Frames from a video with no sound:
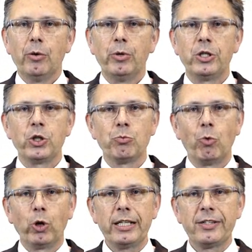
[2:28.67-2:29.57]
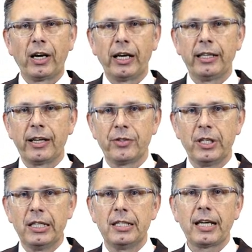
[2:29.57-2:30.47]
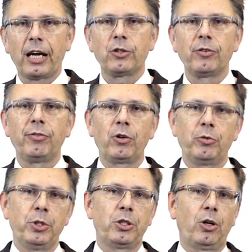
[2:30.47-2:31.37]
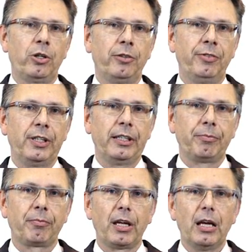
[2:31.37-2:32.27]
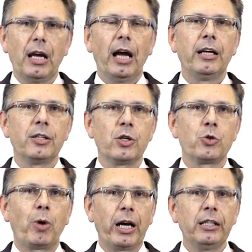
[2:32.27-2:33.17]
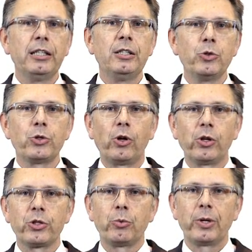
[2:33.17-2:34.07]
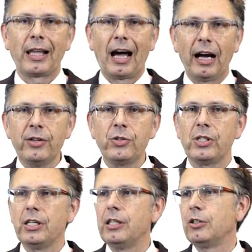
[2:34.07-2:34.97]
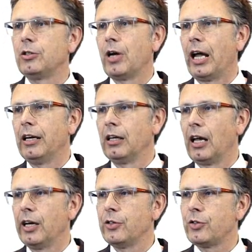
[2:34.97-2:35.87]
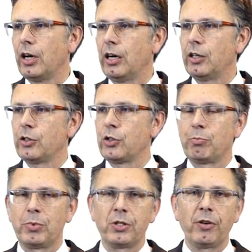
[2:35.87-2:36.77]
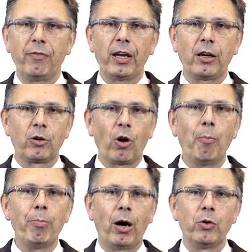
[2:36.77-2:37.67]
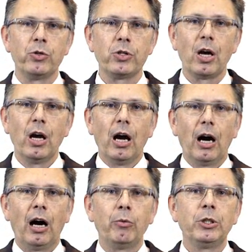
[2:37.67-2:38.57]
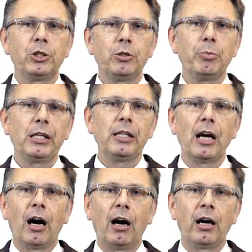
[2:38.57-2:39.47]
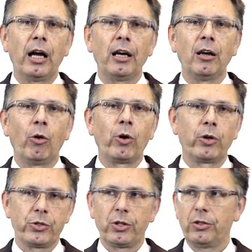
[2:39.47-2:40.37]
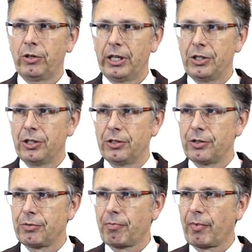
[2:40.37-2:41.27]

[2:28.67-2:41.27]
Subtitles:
which is more designed as a detector for chromatography. And it is widely used also with IC to analyze specific compounds, which typically are at low concentrations.